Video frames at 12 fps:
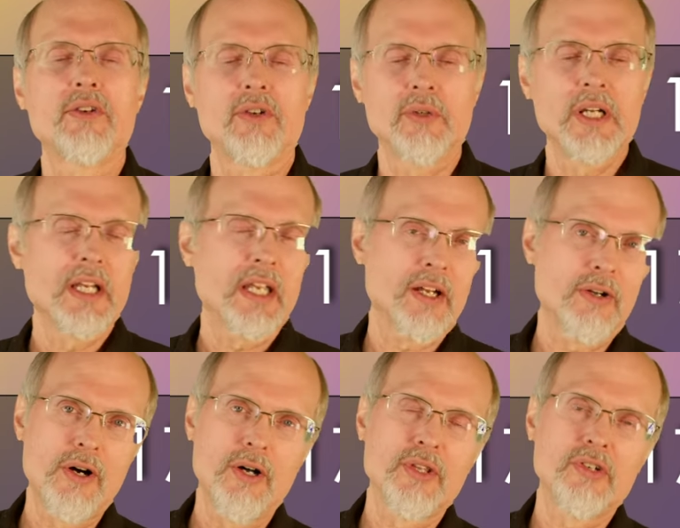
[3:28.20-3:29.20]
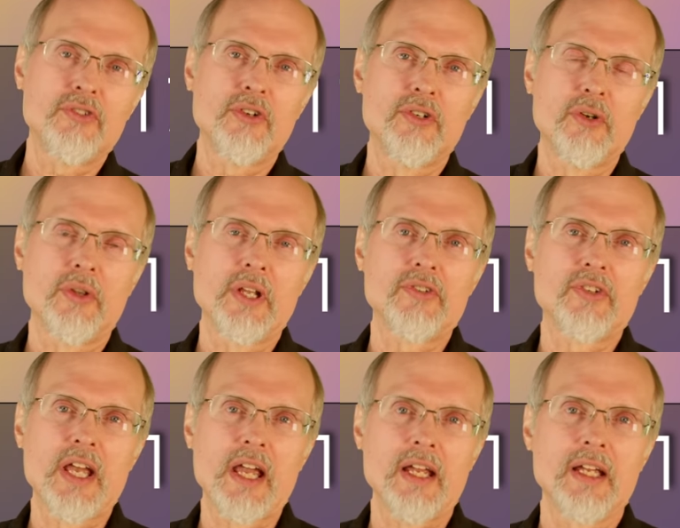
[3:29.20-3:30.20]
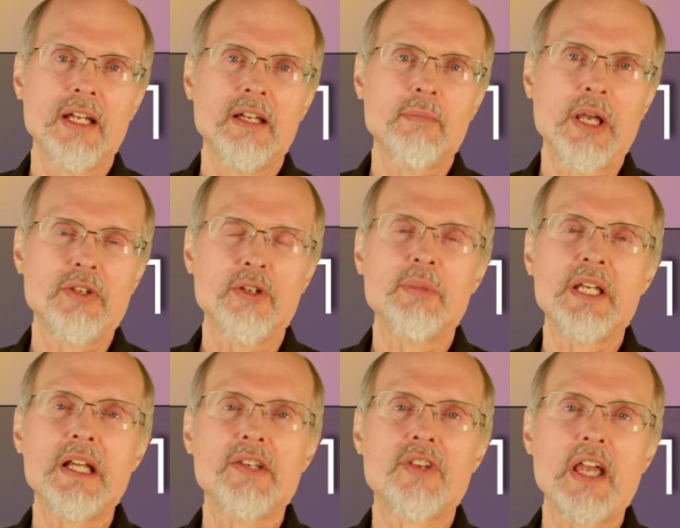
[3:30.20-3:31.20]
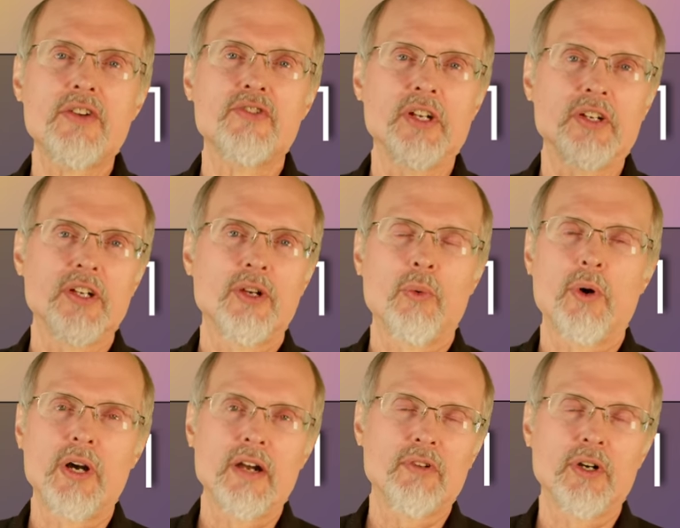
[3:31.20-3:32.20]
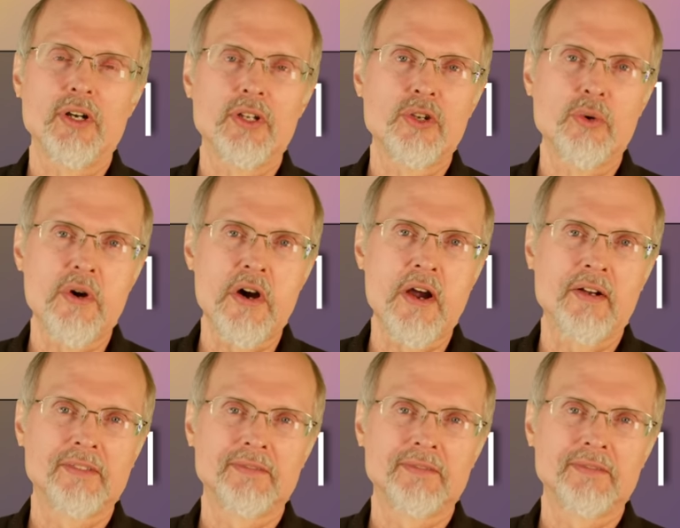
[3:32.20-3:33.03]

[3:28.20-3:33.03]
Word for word: you in all that you do this day. May you be his agent wherever you are.